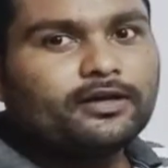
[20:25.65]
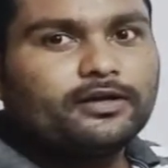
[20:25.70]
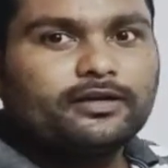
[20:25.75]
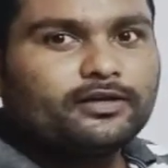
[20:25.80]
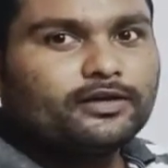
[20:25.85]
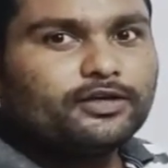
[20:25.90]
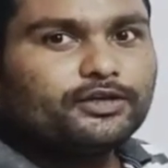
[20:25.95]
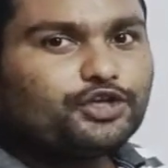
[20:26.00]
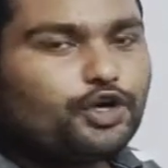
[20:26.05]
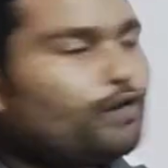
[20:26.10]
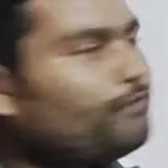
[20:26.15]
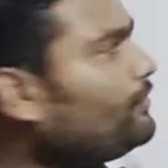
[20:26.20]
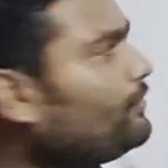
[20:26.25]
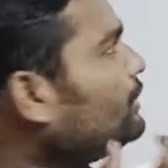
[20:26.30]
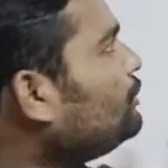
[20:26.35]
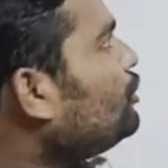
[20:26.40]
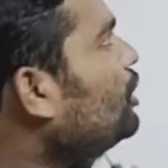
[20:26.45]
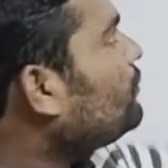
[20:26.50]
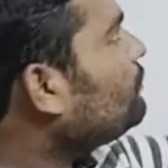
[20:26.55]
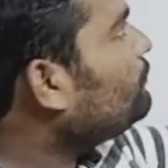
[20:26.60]
So when
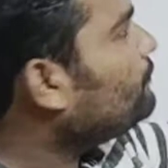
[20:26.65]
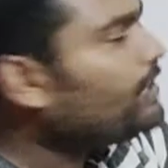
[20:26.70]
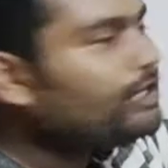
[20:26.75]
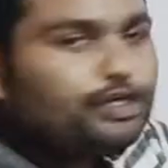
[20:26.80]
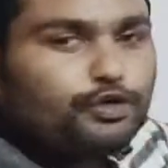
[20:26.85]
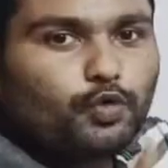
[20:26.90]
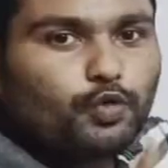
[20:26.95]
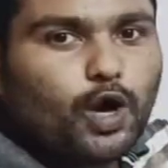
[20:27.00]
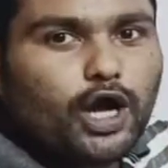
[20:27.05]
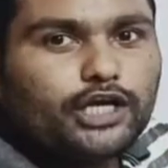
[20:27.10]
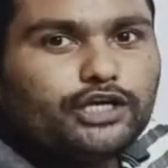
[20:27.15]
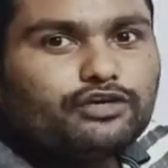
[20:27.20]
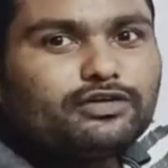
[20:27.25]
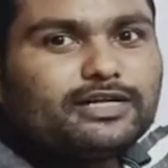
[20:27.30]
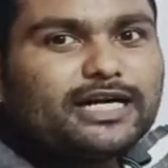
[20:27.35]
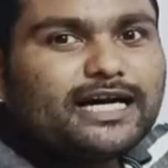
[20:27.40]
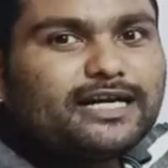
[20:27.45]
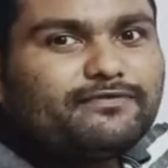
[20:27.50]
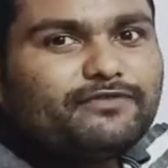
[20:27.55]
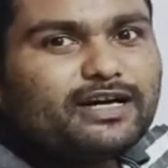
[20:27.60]
you want to
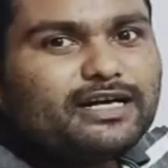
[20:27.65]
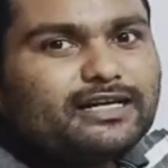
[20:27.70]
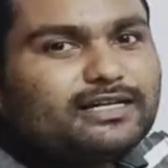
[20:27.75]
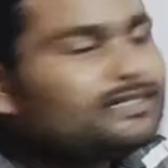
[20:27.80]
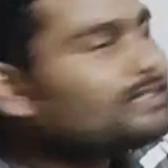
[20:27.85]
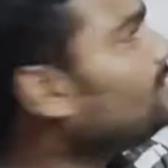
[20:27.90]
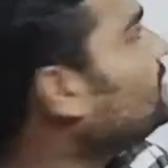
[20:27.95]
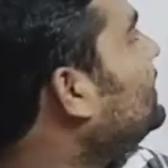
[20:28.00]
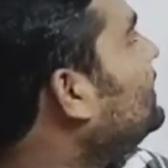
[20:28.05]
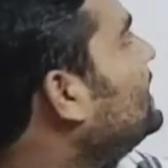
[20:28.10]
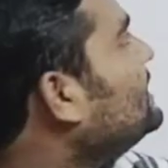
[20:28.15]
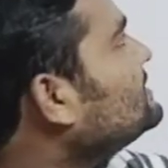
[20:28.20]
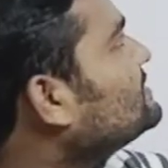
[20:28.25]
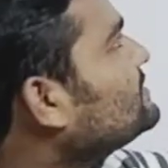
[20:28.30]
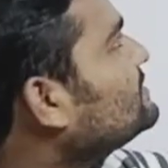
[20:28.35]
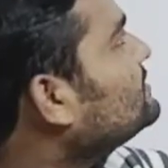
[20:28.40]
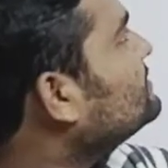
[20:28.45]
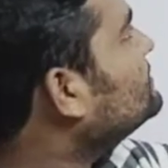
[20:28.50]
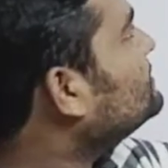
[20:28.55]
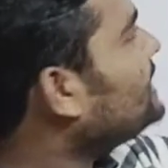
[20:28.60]
convert a
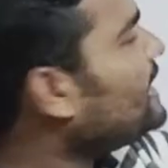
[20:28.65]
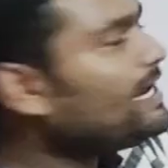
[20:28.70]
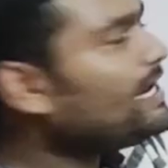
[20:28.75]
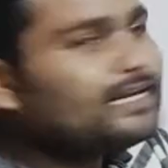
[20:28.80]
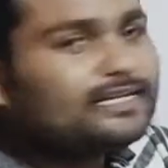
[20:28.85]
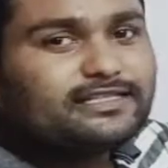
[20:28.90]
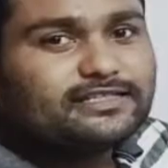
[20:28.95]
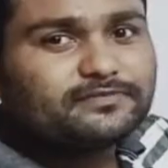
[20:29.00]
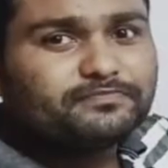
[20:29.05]
set